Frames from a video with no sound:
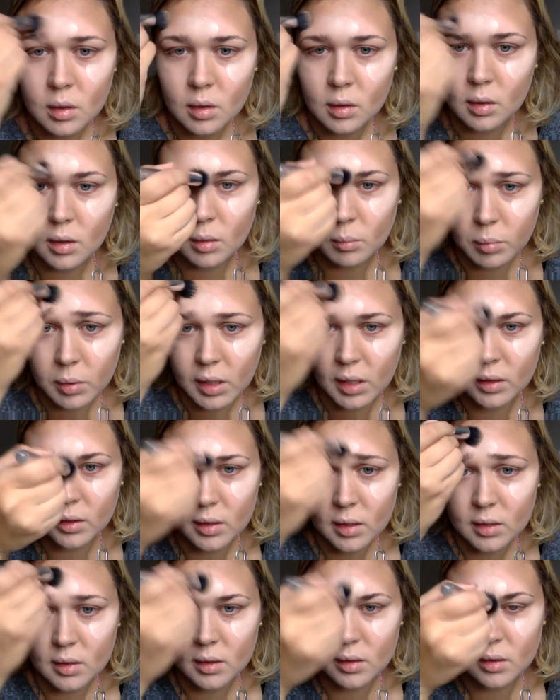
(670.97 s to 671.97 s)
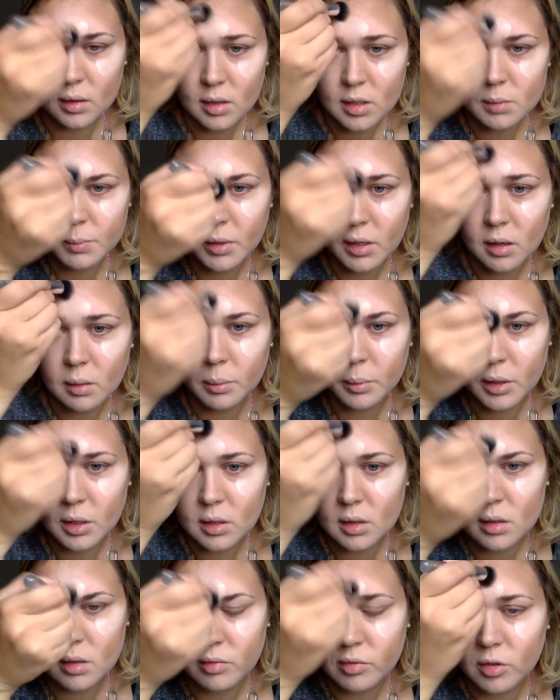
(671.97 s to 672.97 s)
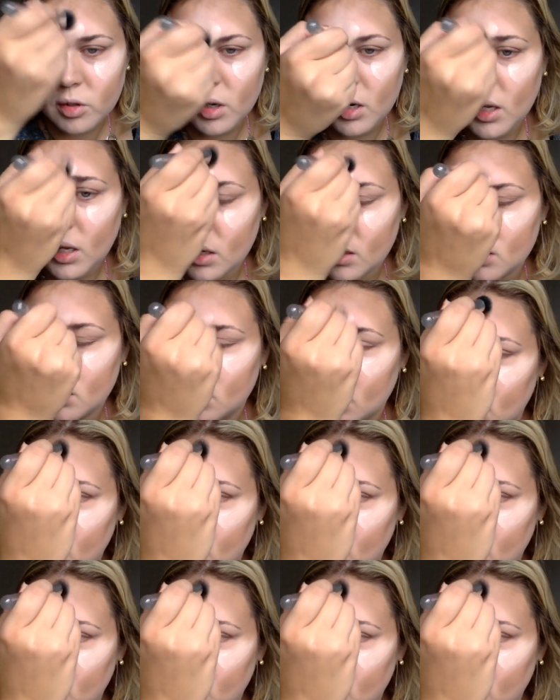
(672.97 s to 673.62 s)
and then blend this bit up into the forehead.